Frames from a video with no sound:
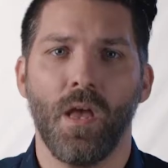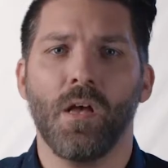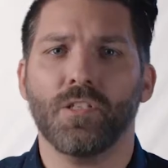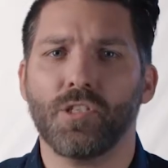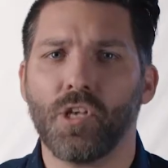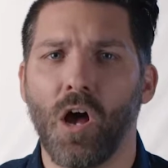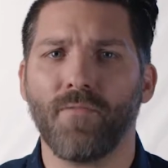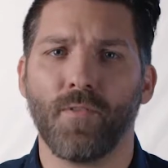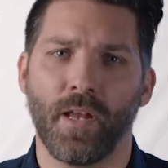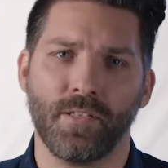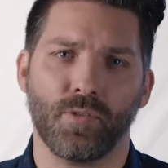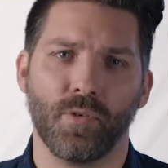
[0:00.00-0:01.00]
Soft
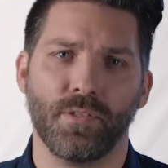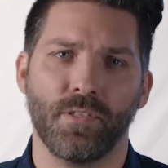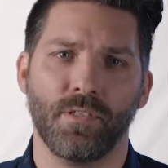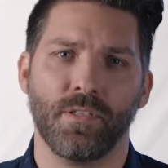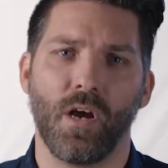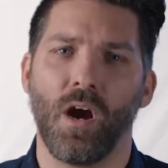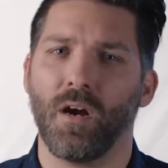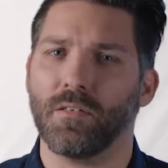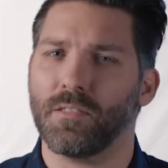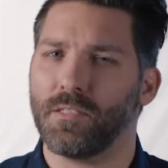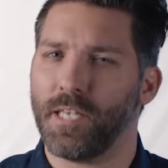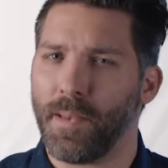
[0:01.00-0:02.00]
light sources are
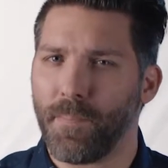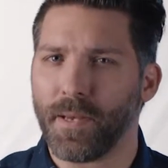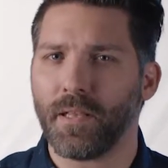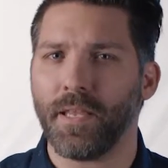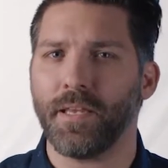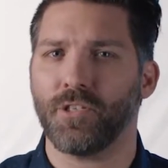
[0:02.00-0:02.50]
typically